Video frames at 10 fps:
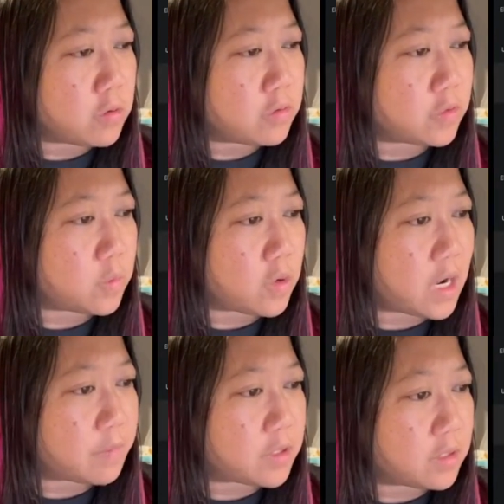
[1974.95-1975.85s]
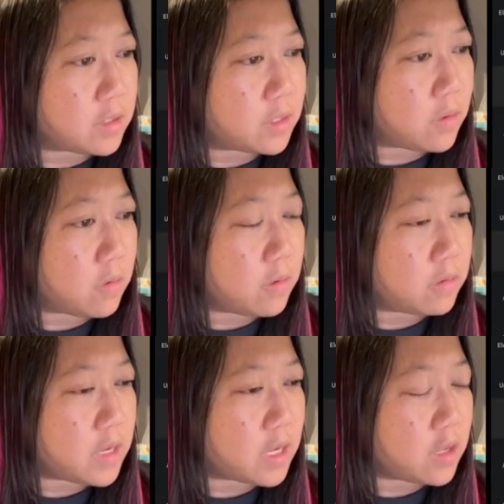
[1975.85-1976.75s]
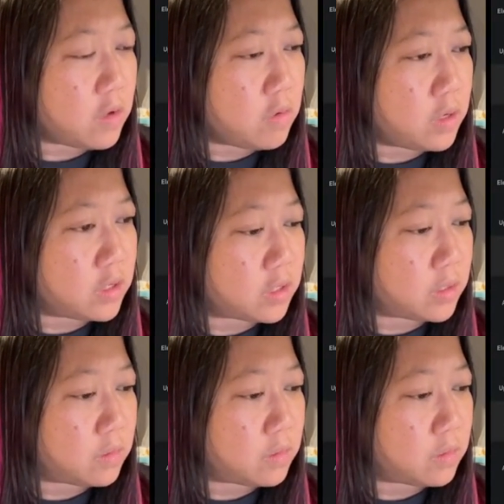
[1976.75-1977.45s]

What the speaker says: There's more options. So you can just